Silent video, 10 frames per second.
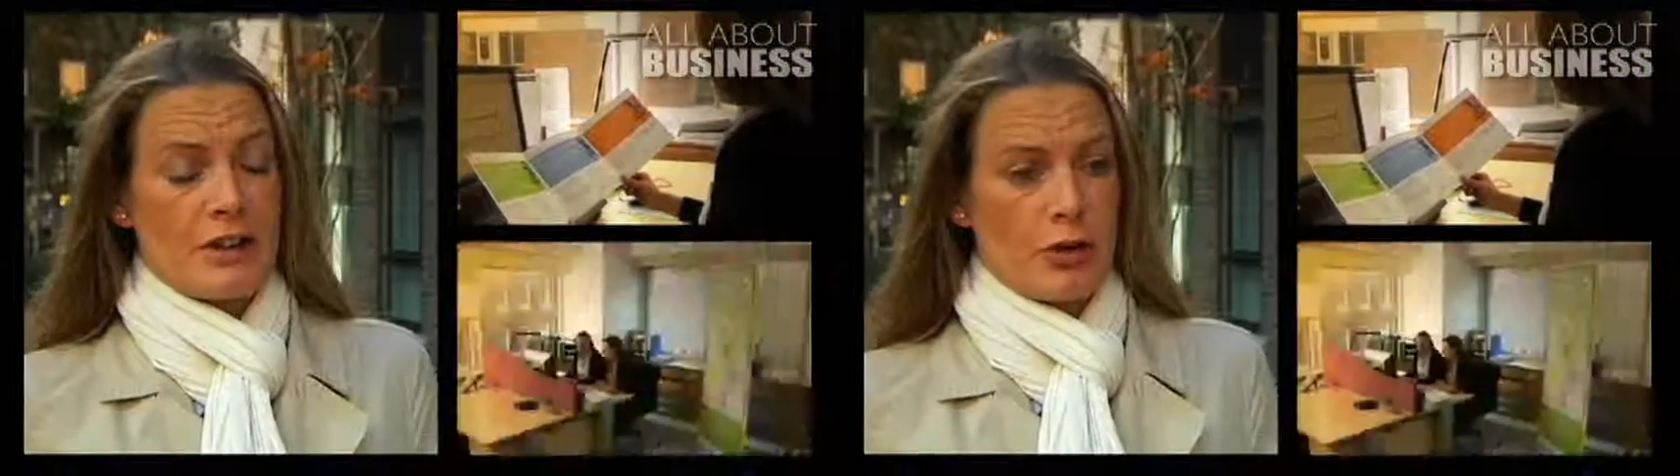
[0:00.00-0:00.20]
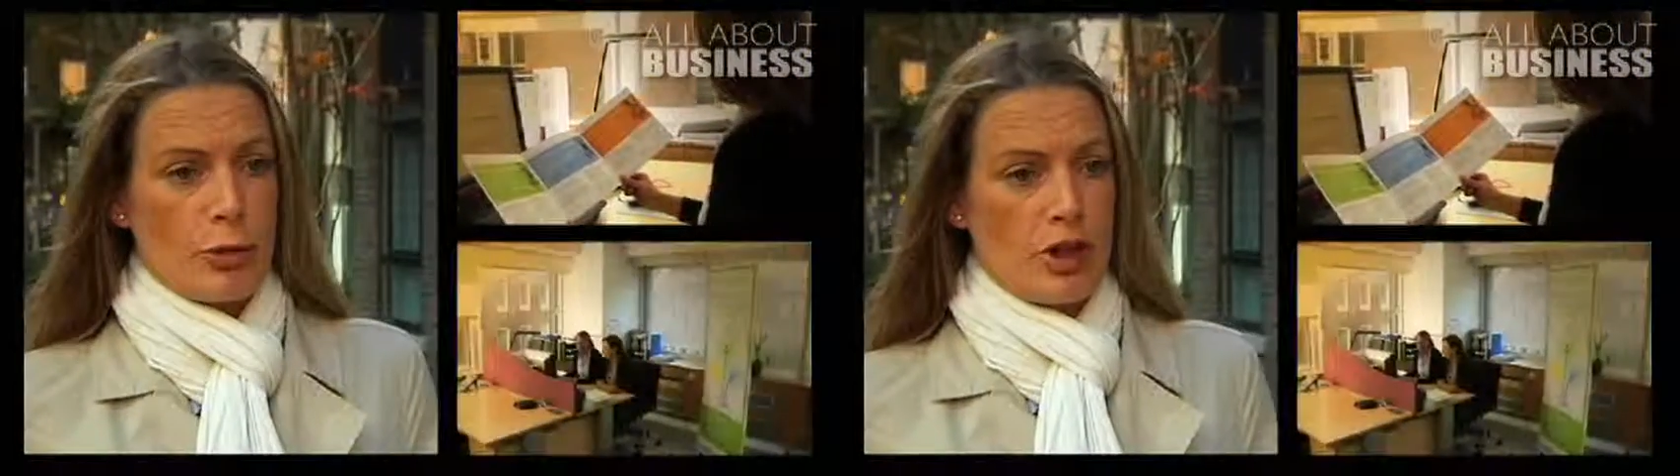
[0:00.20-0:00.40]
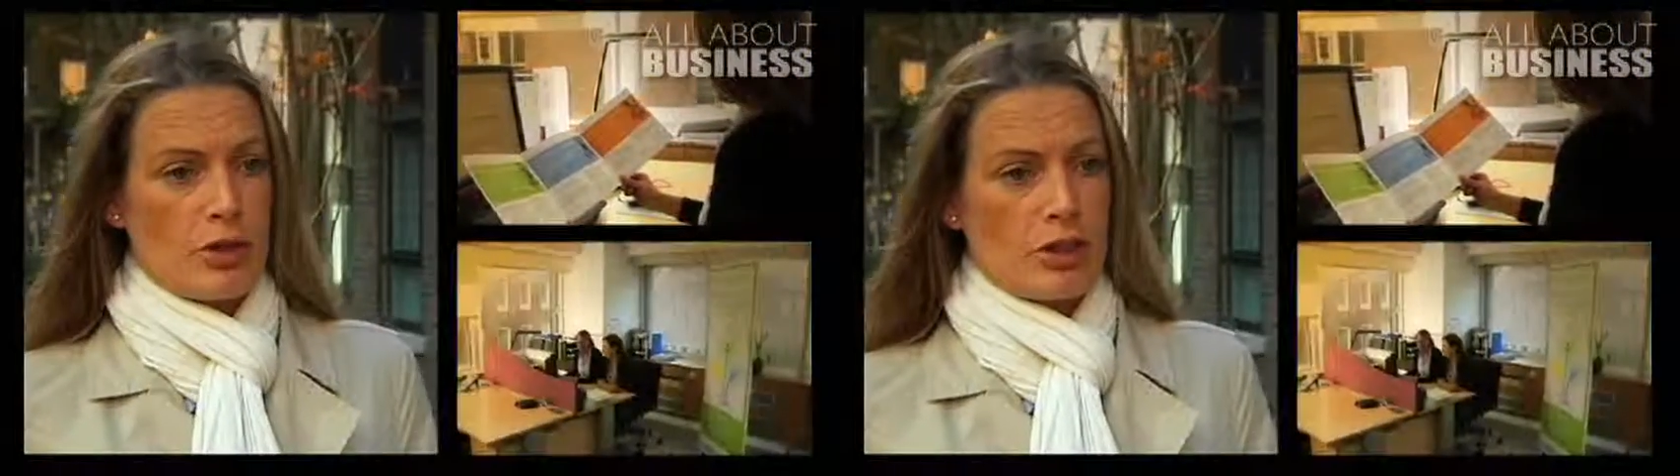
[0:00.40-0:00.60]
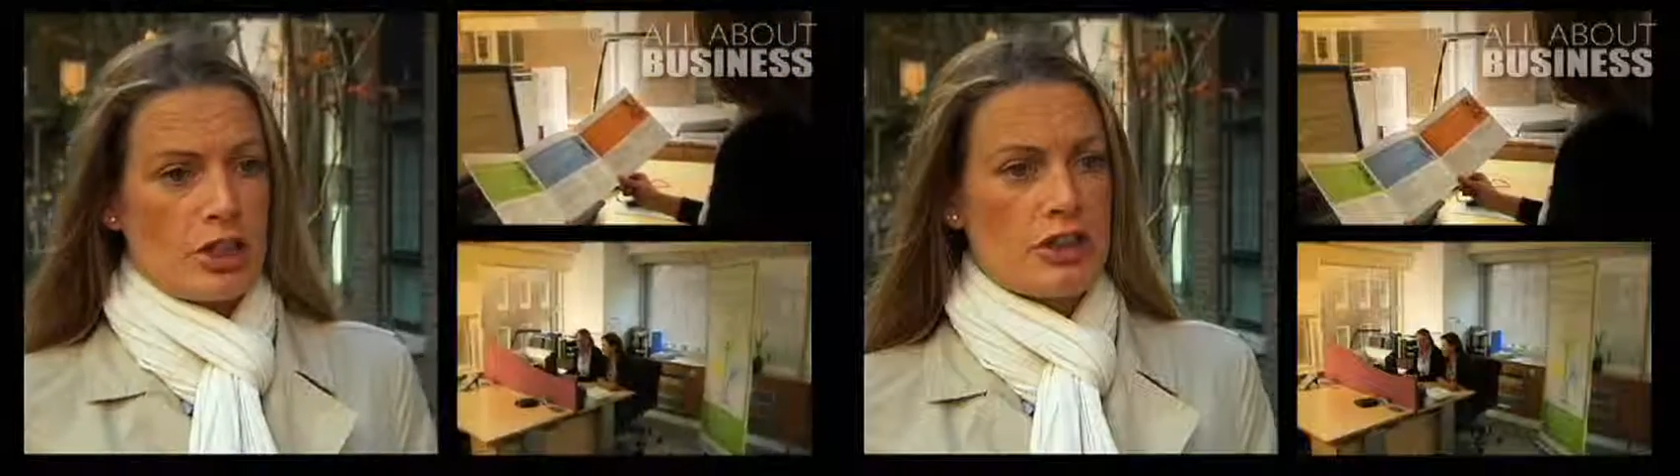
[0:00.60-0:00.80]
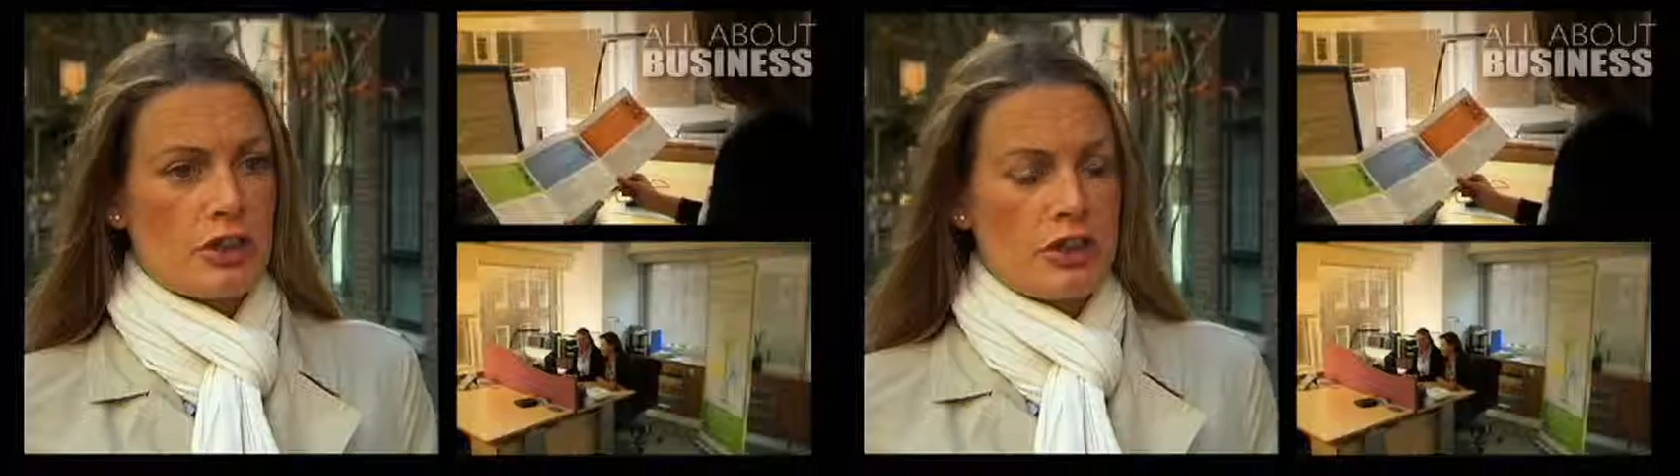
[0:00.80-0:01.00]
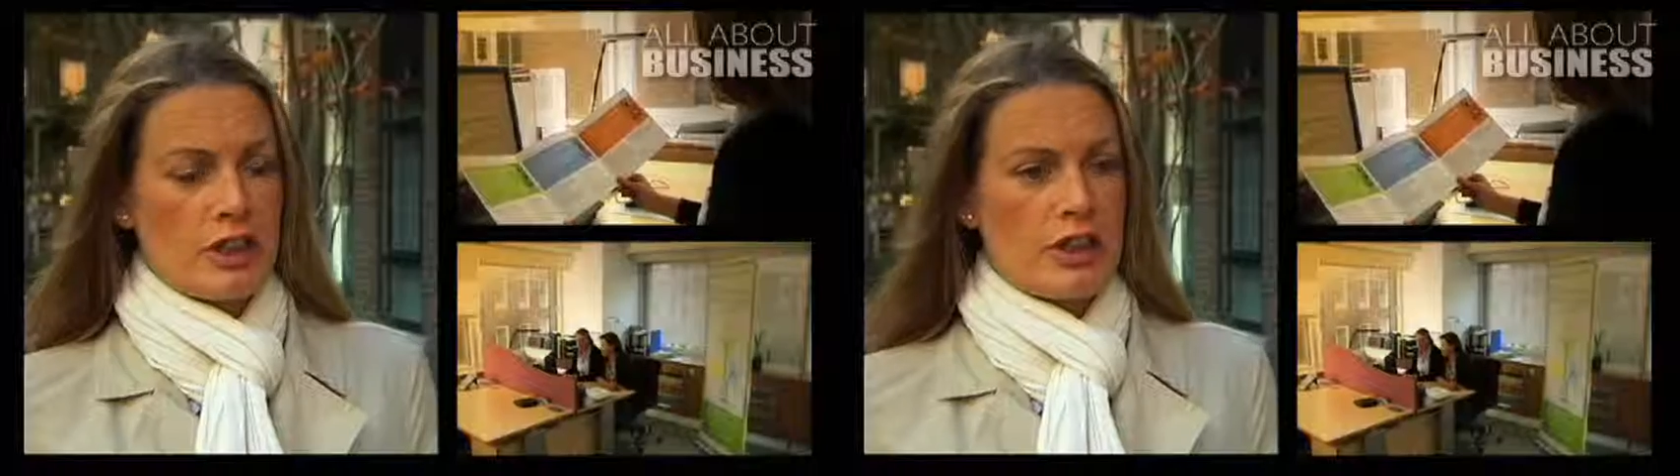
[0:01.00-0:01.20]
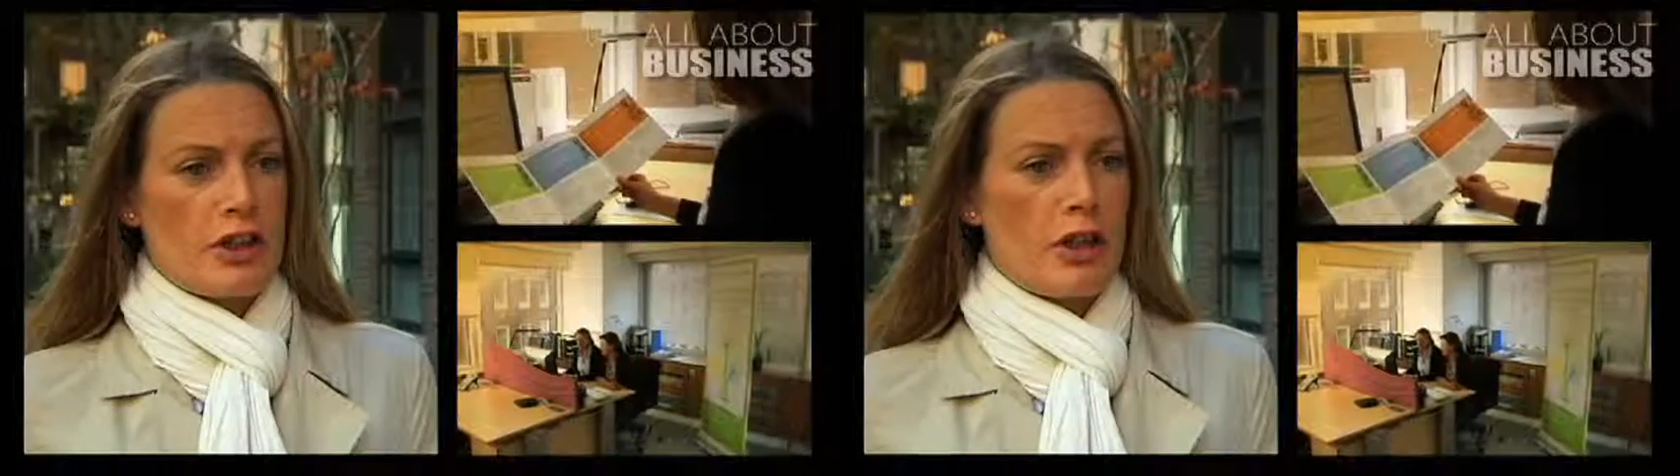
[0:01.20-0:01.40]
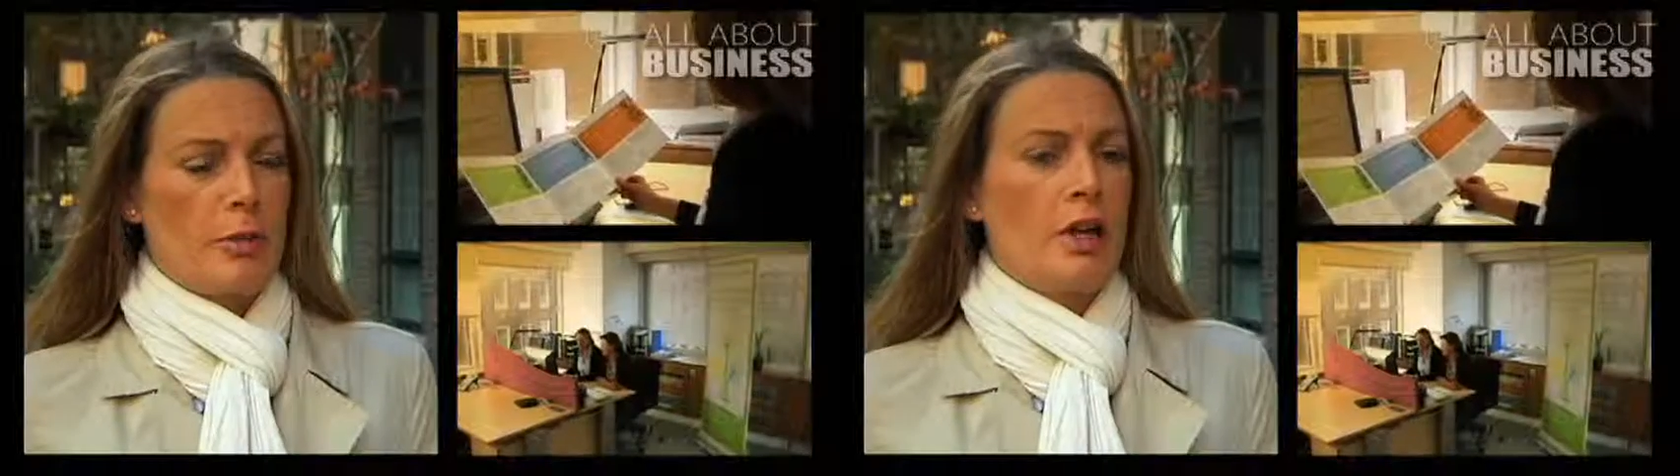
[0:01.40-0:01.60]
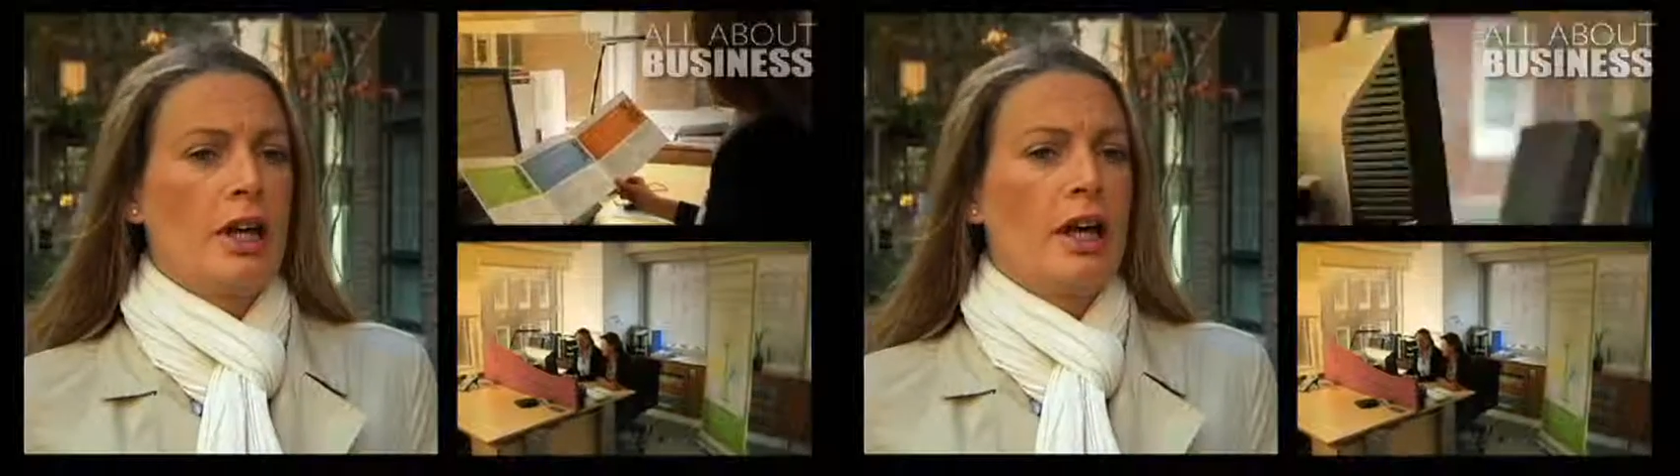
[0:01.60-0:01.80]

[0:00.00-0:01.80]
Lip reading: information within the tools anytime,